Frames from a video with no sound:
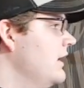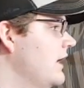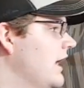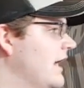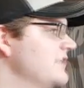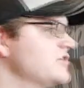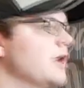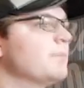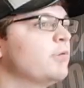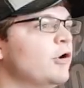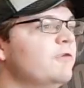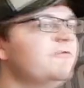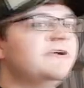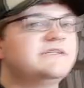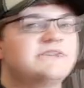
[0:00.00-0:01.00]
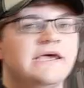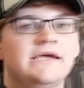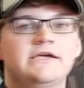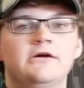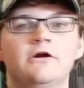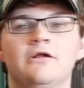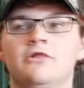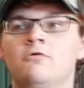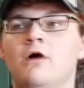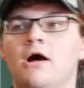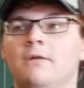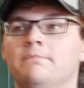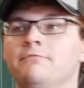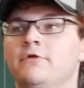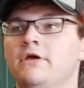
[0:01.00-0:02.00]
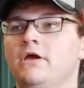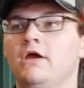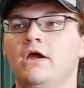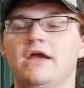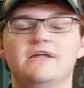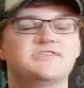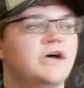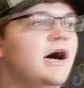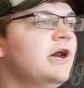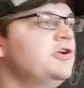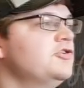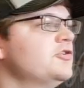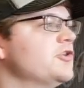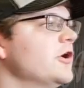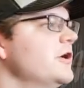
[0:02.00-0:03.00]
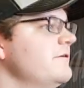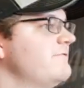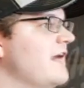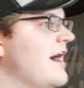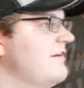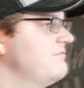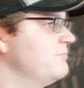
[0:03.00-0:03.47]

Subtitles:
It's our proofing tank here on the wall. It's 135